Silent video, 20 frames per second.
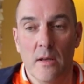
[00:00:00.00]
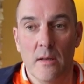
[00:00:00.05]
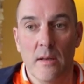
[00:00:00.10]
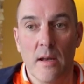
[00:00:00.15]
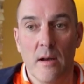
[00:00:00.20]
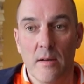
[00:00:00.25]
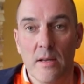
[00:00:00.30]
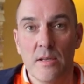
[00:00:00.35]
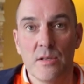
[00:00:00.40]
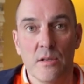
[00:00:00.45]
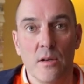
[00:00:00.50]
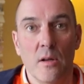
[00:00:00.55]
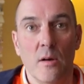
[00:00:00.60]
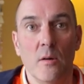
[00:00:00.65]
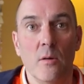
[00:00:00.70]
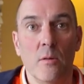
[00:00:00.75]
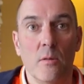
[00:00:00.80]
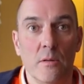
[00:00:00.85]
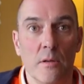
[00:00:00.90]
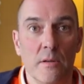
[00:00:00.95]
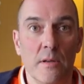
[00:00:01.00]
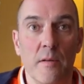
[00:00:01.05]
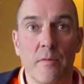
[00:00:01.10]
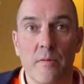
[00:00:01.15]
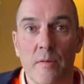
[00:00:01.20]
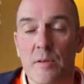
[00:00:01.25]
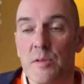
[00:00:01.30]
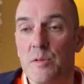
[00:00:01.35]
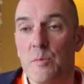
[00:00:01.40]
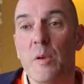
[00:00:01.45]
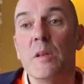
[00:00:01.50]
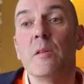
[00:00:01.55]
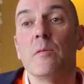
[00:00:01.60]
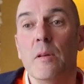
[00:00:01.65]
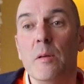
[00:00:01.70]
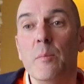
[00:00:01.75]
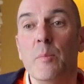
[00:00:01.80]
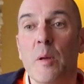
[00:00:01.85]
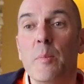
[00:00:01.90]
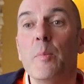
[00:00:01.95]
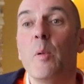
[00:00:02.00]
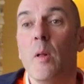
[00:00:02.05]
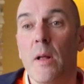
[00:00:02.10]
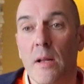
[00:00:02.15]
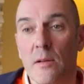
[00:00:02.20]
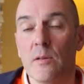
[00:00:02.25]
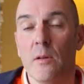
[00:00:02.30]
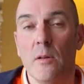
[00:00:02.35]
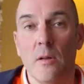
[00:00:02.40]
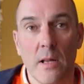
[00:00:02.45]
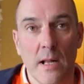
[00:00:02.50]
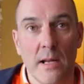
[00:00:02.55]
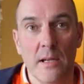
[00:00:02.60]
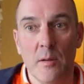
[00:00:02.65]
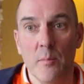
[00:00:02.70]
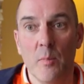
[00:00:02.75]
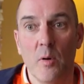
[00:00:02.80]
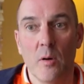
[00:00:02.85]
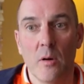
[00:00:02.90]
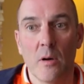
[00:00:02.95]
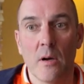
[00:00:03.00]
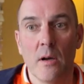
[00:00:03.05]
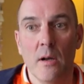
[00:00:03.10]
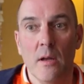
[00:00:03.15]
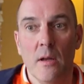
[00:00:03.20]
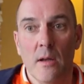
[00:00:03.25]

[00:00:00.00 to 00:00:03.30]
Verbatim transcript: there is no difference between people at all anymore.